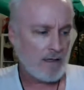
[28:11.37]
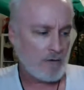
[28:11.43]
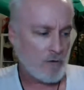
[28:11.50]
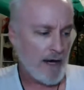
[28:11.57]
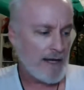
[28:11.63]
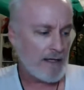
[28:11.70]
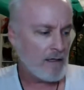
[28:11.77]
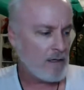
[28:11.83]

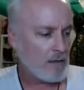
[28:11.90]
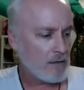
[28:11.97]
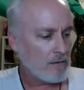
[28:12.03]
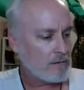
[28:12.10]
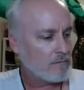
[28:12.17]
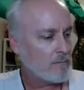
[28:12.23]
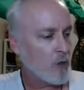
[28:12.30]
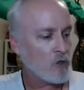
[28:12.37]
Granted,
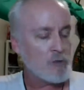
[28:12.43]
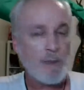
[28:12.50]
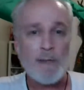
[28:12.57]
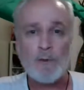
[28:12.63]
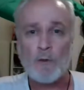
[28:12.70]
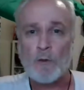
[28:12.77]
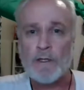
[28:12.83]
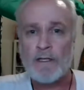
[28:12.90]
most
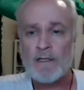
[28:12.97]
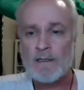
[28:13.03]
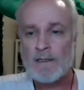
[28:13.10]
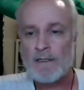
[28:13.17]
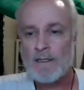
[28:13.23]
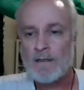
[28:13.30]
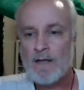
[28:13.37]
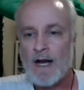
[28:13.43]
people would
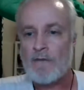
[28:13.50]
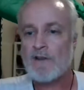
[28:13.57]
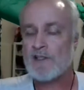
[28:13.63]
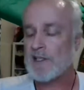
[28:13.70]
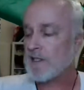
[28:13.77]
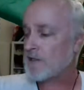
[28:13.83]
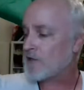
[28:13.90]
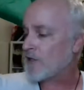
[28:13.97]

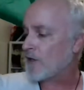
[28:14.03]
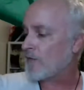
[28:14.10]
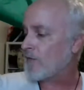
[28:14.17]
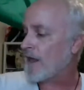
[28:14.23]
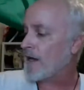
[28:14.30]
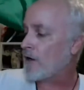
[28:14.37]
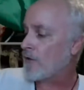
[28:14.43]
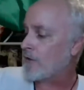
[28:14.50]
obviously consider
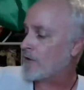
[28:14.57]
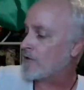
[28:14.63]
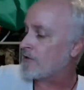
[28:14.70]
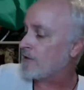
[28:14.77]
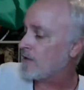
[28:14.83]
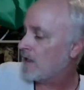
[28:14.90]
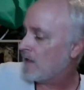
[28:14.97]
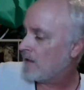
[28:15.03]
flat
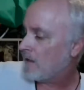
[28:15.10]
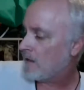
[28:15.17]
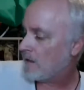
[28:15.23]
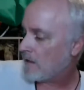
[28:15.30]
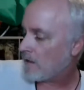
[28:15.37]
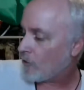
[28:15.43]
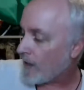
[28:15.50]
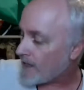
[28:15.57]
earthers
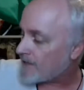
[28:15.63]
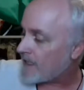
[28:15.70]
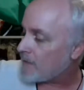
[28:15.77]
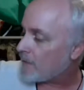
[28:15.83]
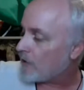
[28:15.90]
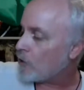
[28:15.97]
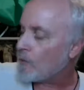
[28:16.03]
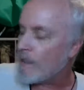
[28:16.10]
crazy,
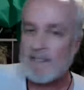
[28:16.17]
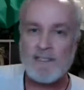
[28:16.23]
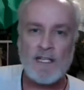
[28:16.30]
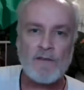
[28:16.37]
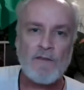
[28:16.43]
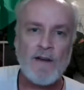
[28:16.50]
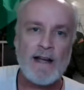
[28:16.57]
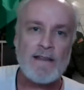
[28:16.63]
but who gets to
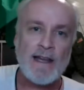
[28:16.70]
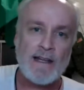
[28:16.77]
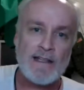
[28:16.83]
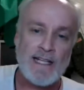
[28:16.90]
define that?